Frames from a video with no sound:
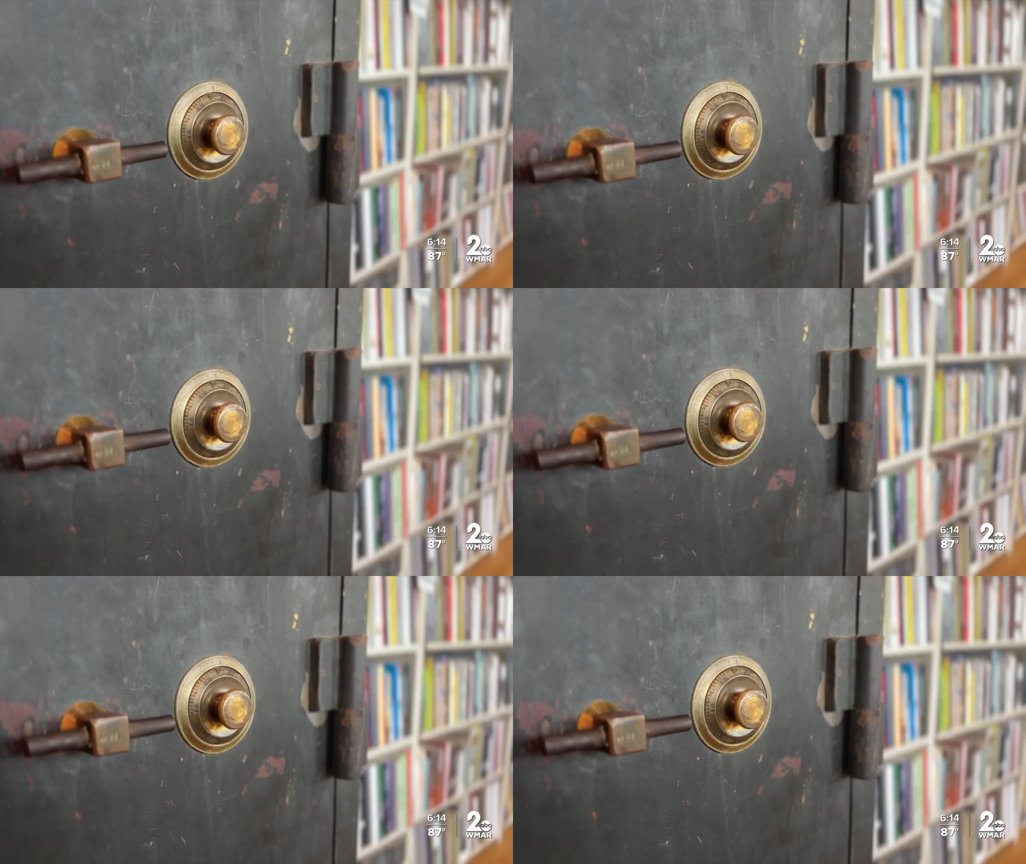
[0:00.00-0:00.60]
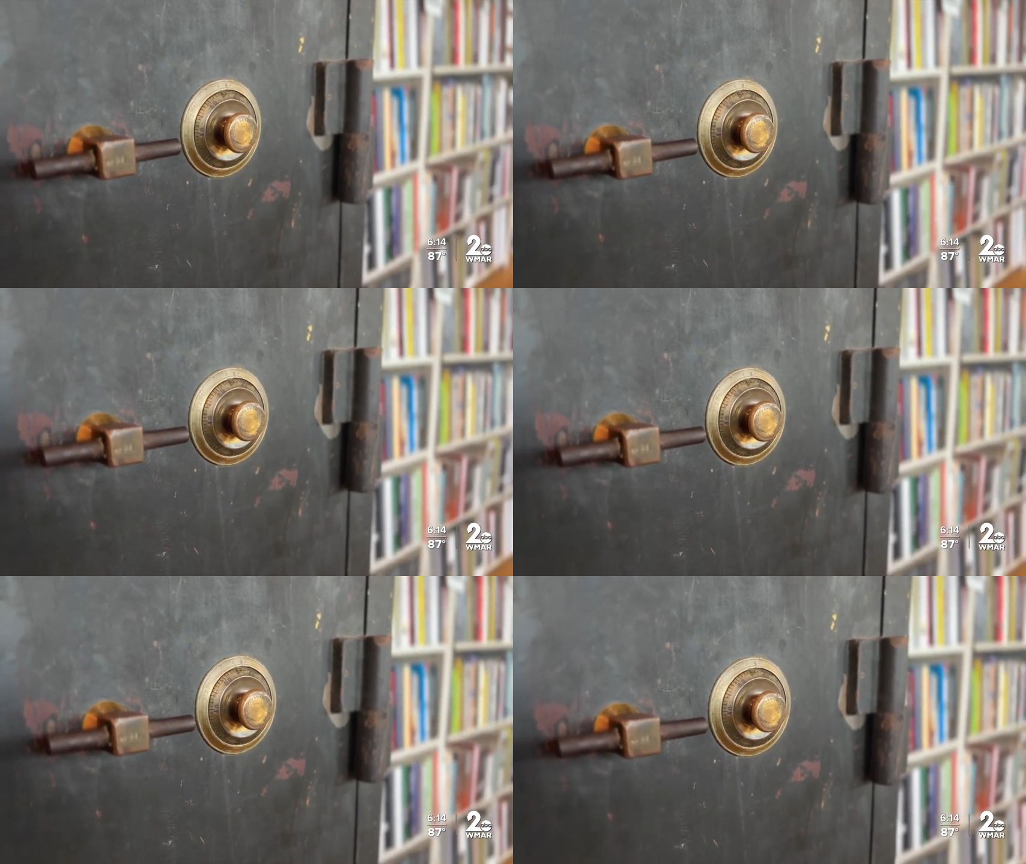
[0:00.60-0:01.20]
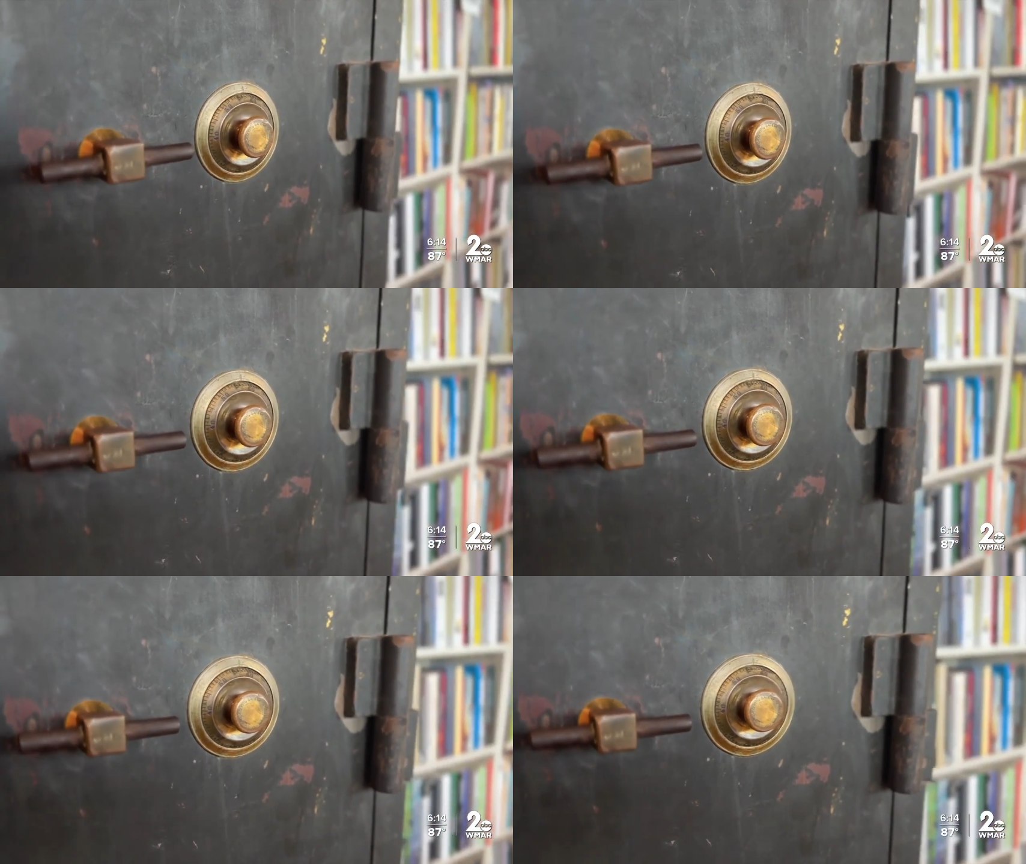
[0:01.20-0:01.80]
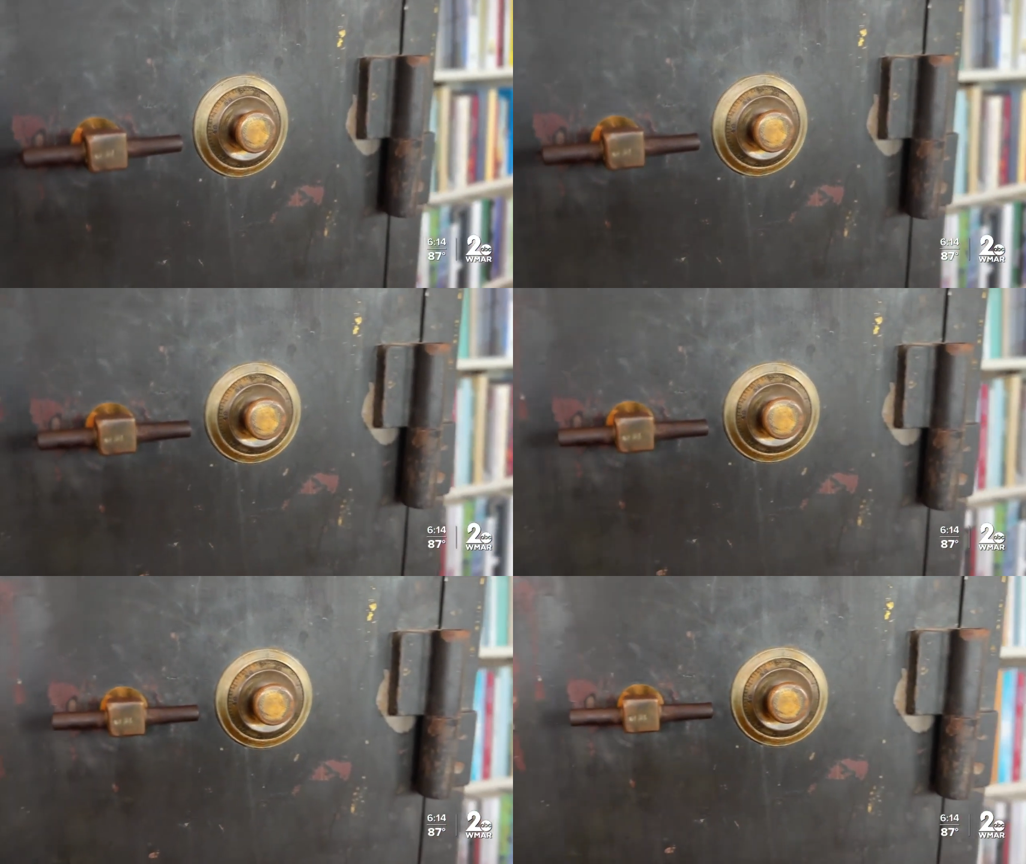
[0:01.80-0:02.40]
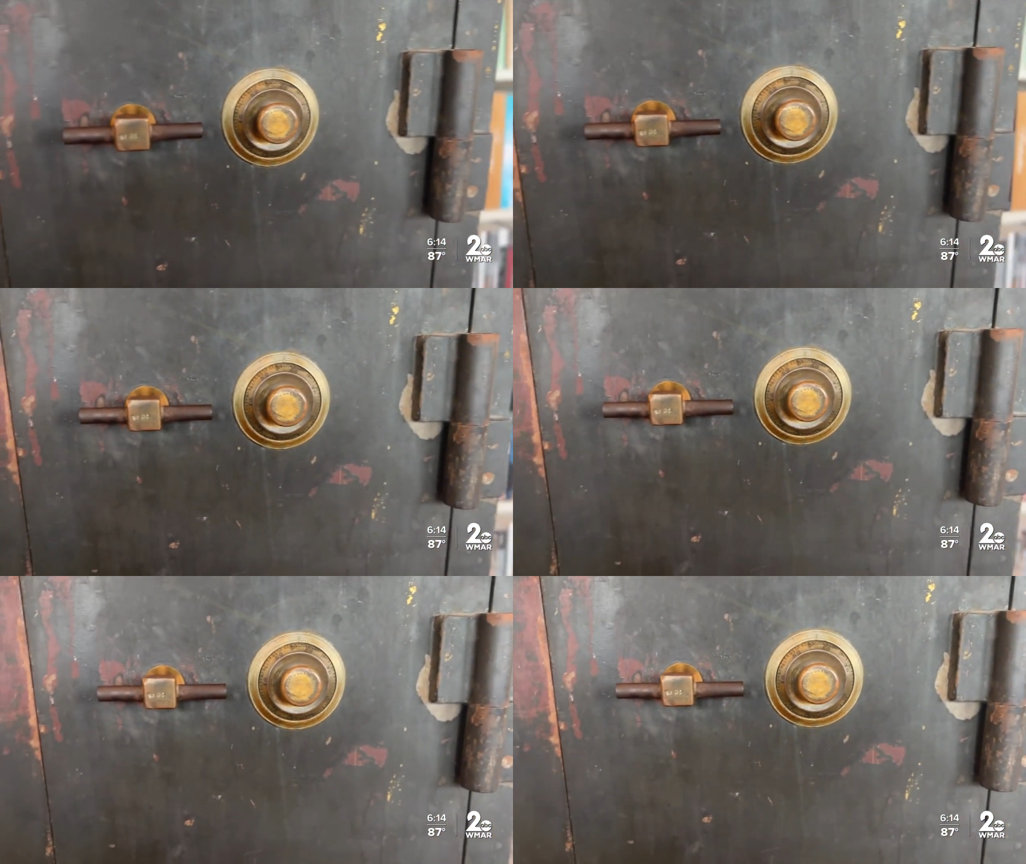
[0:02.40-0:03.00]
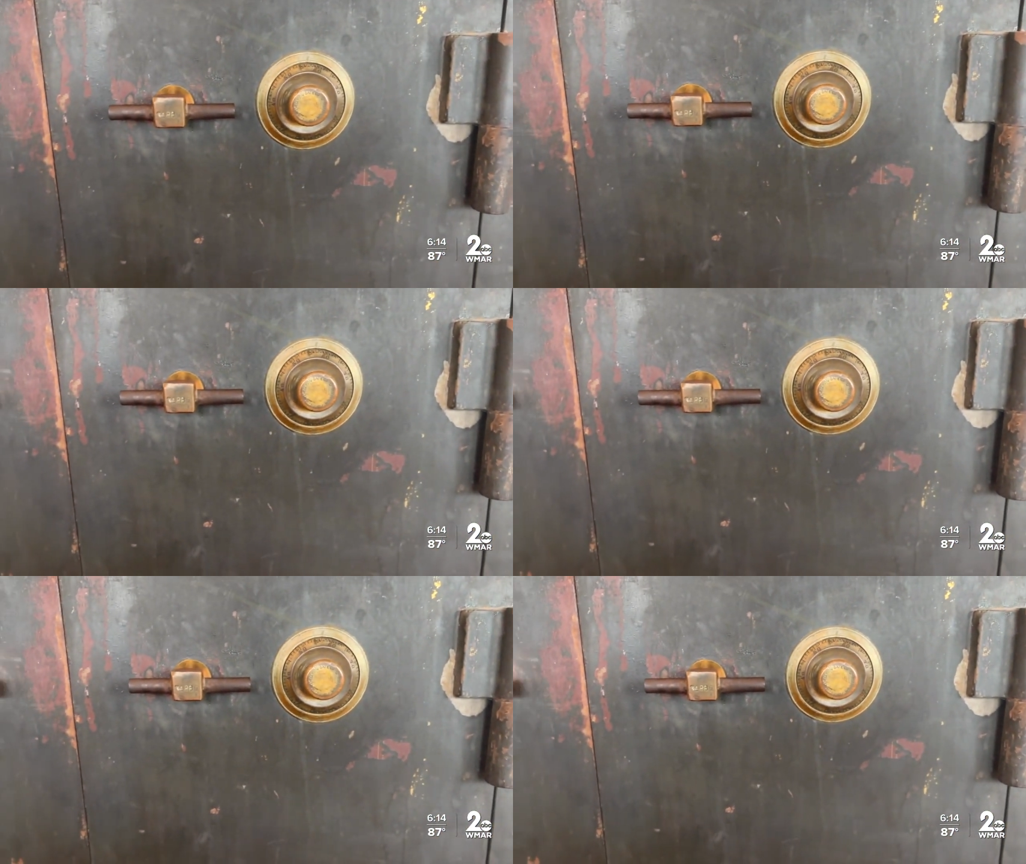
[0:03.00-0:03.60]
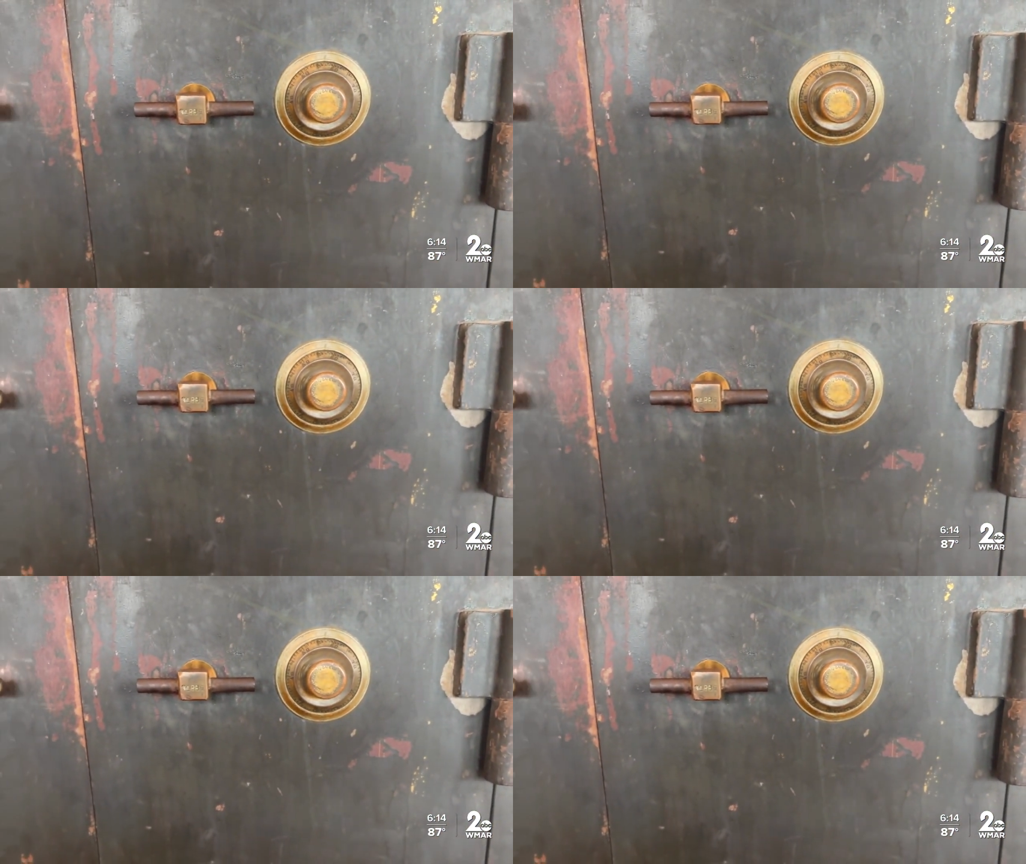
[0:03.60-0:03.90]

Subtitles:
[unreadable: no face in view]